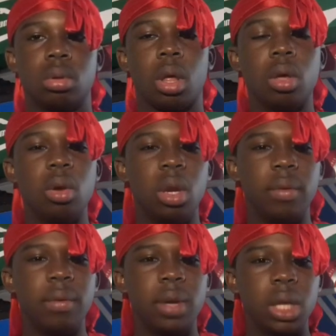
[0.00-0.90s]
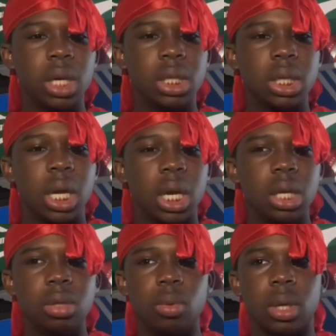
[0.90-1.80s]
Like you didn't even really get to get
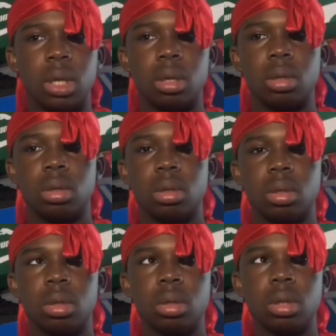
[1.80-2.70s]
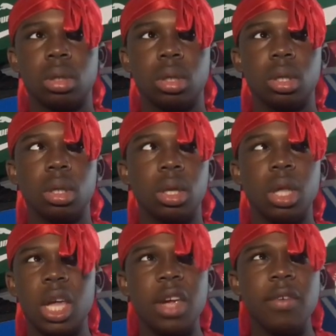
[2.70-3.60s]
into it.
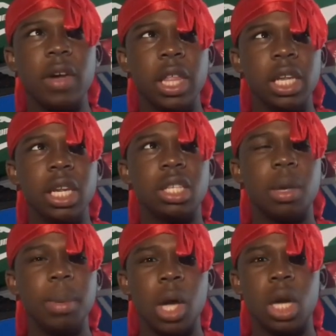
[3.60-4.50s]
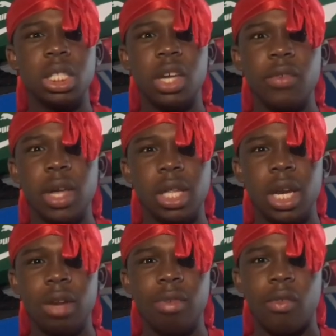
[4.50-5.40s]
He really, to be honest, he really
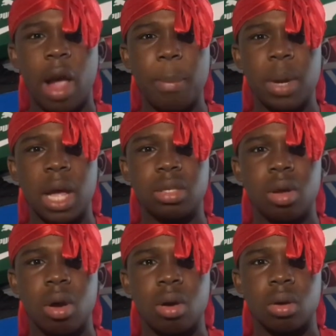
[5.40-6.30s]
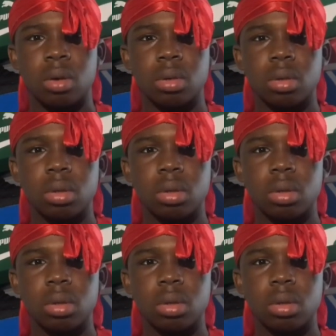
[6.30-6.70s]
didn't even rap in that song.